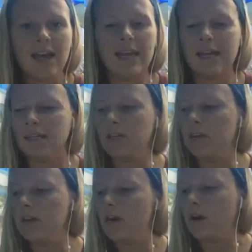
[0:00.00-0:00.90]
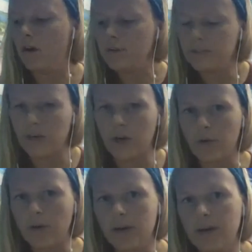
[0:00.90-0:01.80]
And
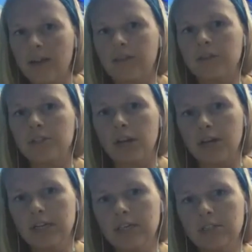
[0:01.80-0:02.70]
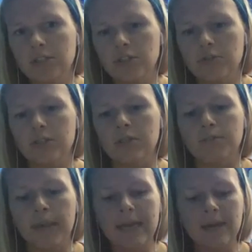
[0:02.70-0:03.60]
also, they're starting to
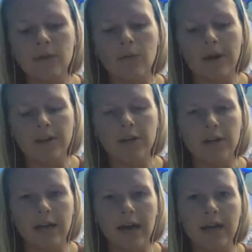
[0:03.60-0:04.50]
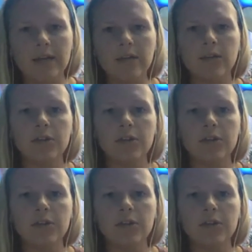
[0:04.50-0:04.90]
debate whether or not